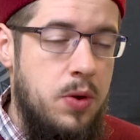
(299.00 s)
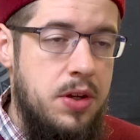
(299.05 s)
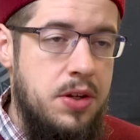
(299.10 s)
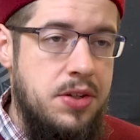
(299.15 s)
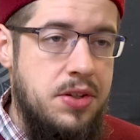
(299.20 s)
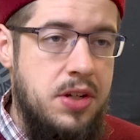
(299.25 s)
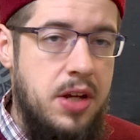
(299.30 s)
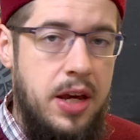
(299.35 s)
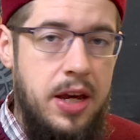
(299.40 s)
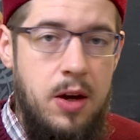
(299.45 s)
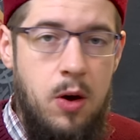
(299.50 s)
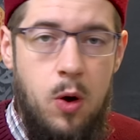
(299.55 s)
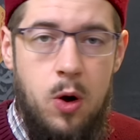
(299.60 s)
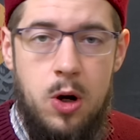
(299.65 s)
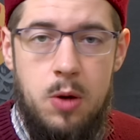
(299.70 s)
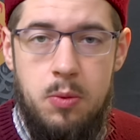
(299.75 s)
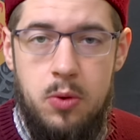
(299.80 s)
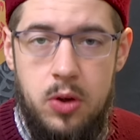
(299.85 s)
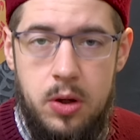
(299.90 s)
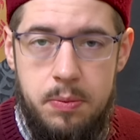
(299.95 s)
is a
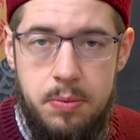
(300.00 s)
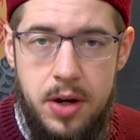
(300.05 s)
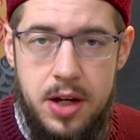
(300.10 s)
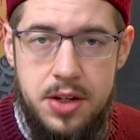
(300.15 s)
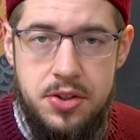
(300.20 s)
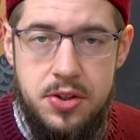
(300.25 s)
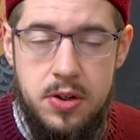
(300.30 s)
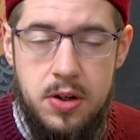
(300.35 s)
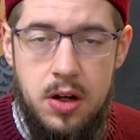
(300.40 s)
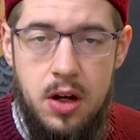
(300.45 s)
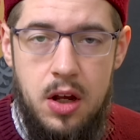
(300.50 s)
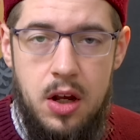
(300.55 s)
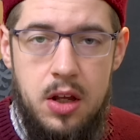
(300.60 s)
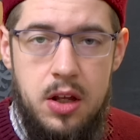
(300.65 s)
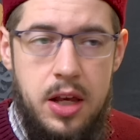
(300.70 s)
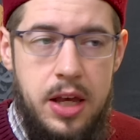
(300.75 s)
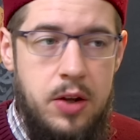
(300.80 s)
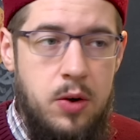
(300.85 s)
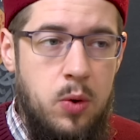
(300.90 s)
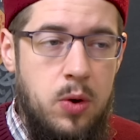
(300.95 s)
horrible oppressor
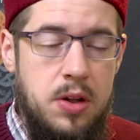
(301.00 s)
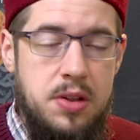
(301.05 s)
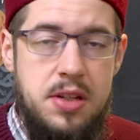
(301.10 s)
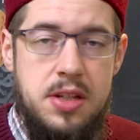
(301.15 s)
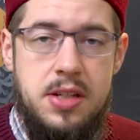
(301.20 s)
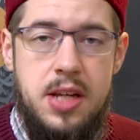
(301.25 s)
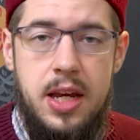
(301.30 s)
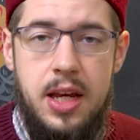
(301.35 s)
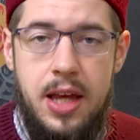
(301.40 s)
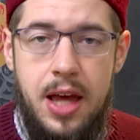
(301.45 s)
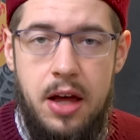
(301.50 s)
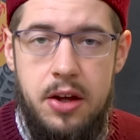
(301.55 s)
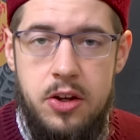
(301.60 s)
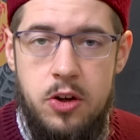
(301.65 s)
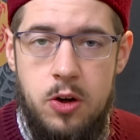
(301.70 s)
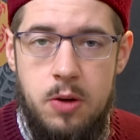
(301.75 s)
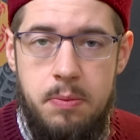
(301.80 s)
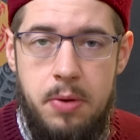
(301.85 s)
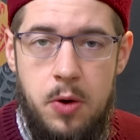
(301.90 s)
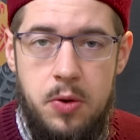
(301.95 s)
in order to take out
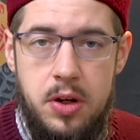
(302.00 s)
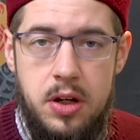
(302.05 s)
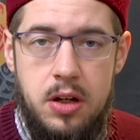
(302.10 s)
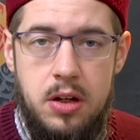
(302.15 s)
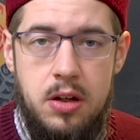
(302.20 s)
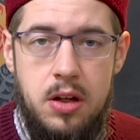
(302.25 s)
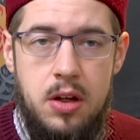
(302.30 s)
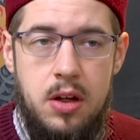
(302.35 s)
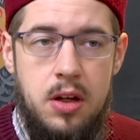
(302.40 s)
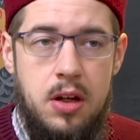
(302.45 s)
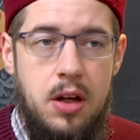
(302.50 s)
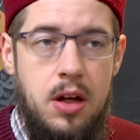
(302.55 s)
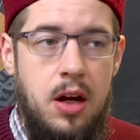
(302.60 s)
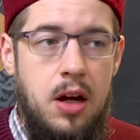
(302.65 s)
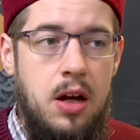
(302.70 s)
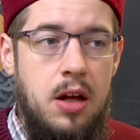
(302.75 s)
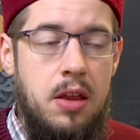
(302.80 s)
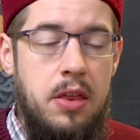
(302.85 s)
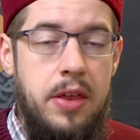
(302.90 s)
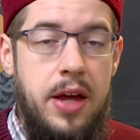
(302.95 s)
your opponent.
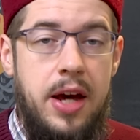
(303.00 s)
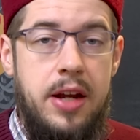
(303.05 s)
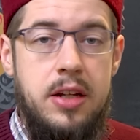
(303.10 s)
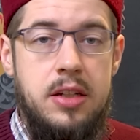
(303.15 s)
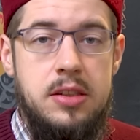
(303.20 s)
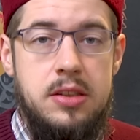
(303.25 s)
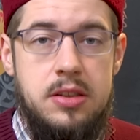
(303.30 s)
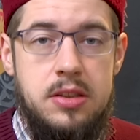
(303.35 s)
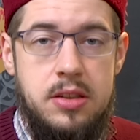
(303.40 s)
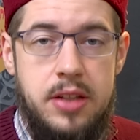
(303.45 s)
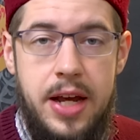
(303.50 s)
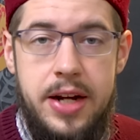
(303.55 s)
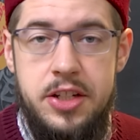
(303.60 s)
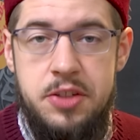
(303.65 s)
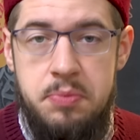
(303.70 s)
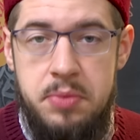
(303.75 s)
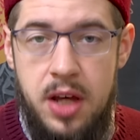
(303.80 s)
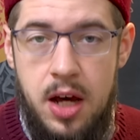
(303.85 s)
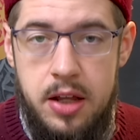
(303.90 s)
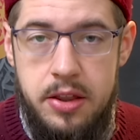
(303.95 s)
that
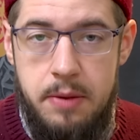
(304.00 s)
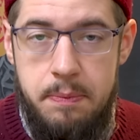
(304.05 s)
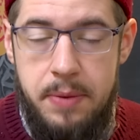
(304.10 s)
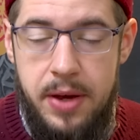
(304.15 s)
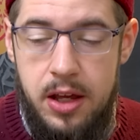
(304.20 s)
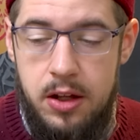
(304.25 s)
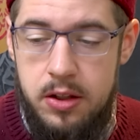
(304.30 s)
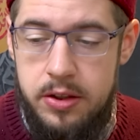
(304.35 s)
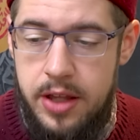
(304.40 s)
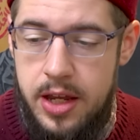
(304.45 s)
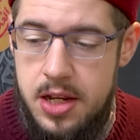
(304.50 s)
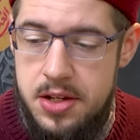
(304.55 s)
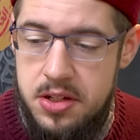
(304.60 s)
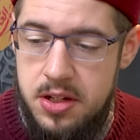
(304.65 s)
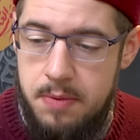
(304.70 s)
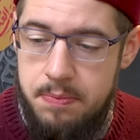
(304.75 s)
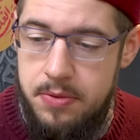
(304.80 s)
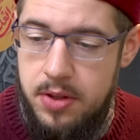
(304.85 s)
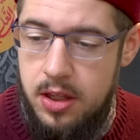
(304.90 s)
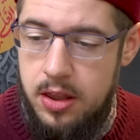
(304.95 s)
is beyond the pale, and that is
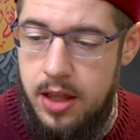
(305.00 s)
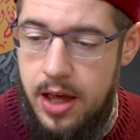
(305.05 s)
something